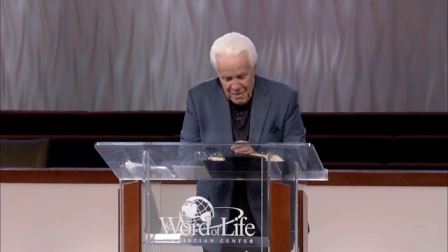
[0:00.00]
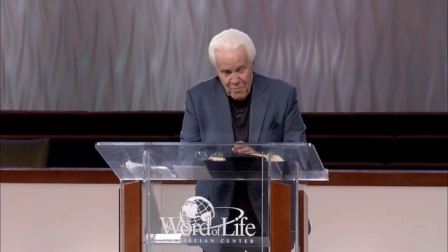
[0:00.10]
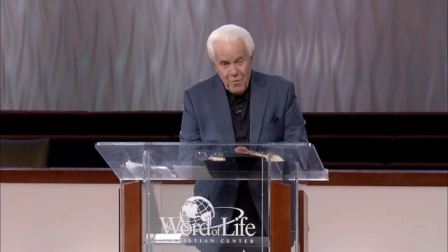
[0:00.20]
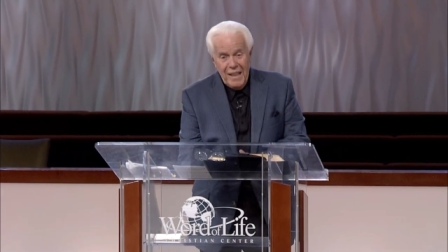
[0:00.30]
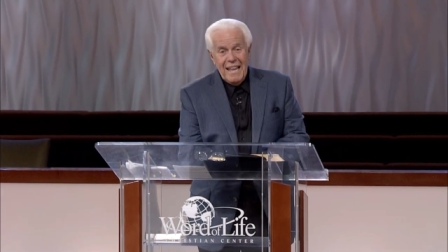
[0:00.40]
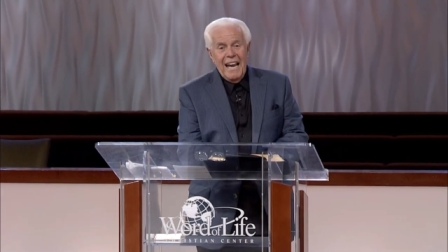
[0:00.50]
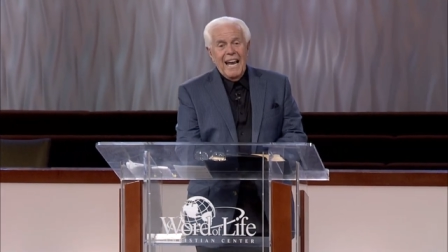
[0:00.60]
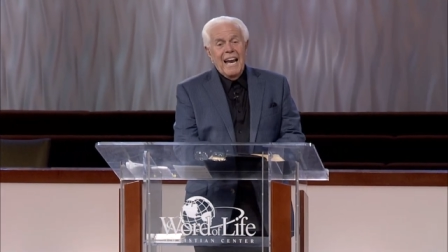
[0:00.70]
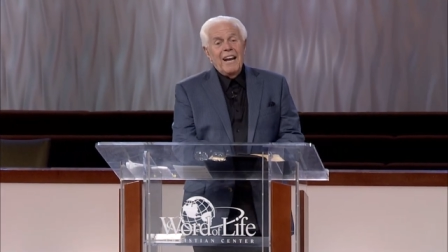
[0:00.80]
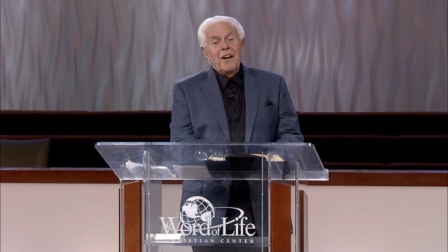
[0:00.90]
when they
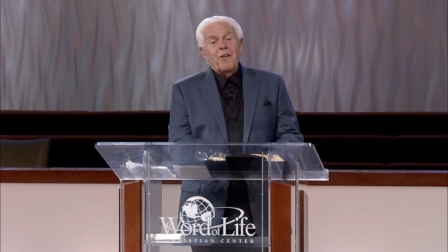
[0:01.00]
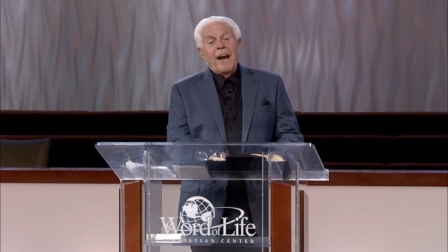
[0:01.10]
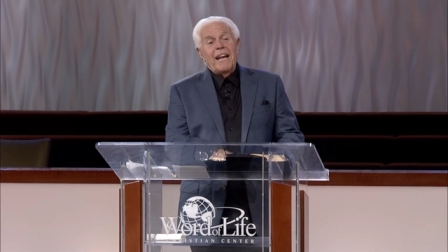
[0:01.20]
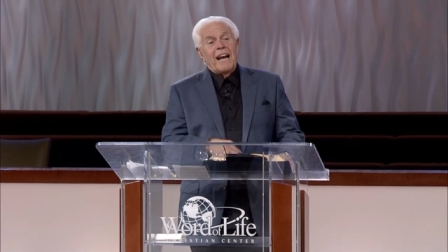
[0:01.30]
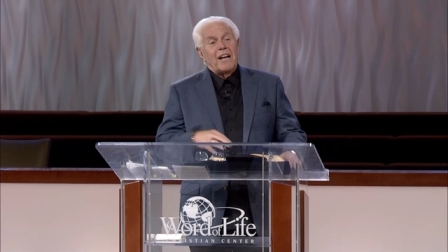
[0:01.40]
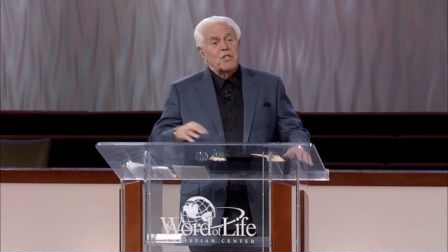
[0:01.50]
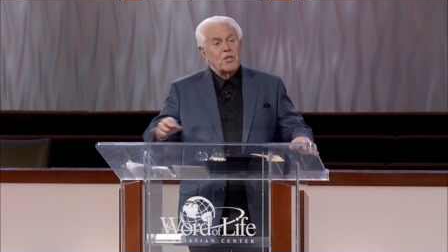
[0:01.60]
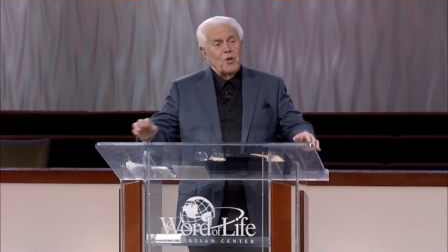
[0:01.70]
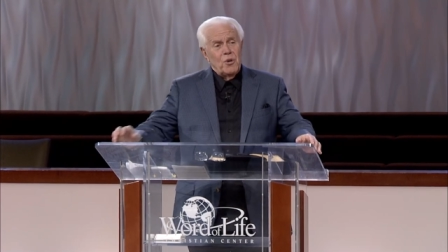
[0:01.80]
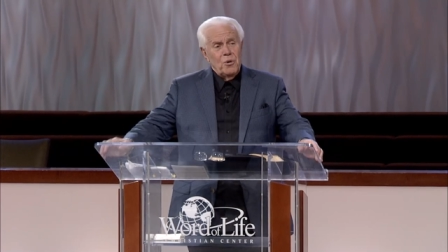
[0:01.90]
integrated our
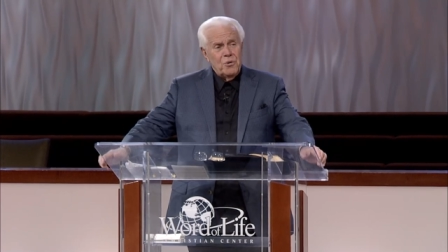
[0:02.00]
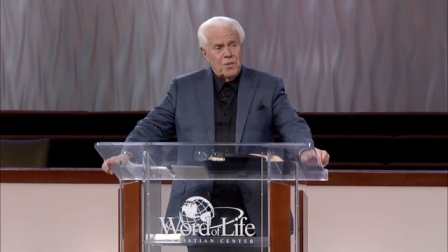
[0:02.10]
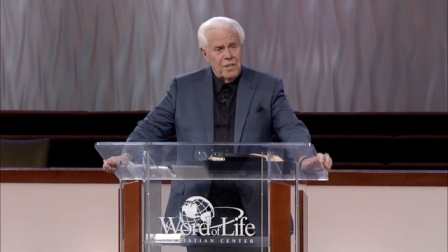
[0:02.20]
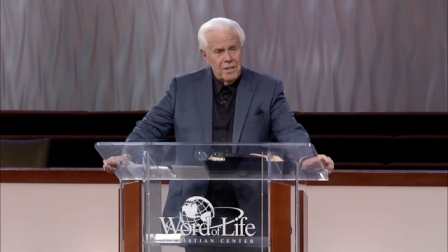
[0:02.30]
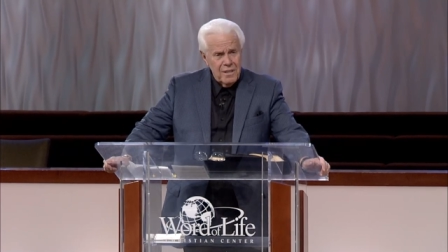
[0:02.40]
schools.